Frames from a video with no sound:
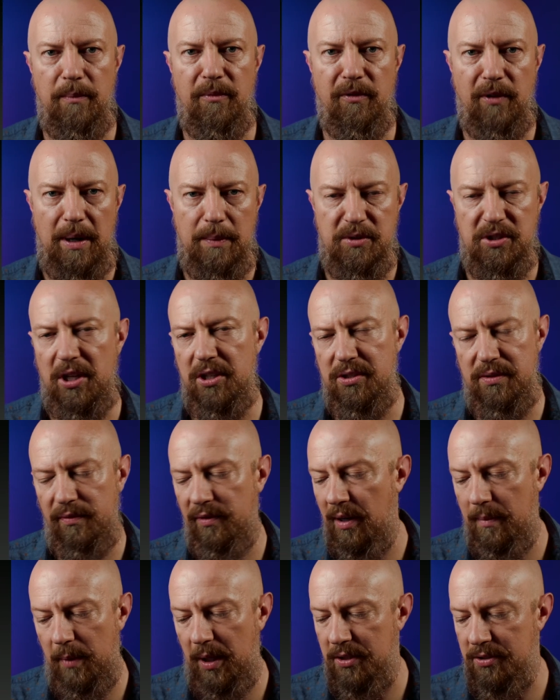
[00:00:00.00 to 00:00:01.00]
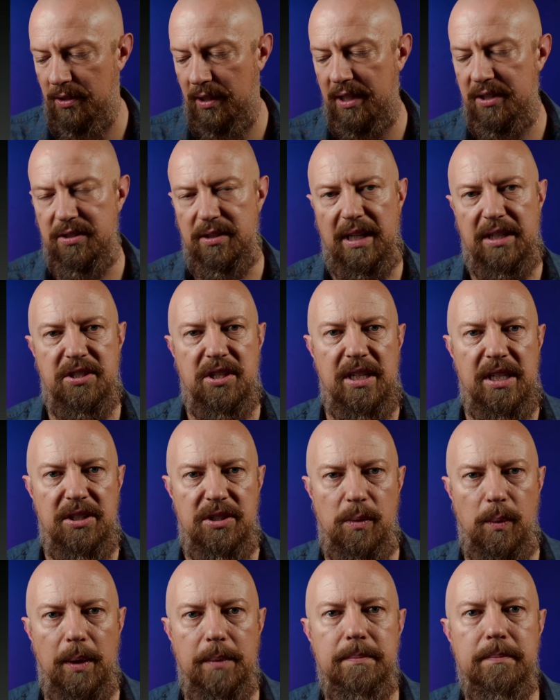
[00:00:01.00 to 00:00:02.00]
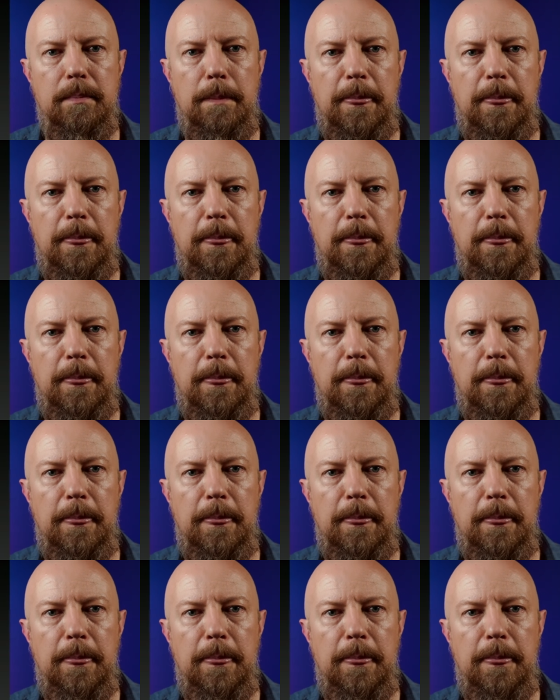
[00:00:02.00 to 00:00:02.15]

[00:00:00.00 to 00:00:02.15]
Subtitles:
frame size and frame rate. So that's an easy one.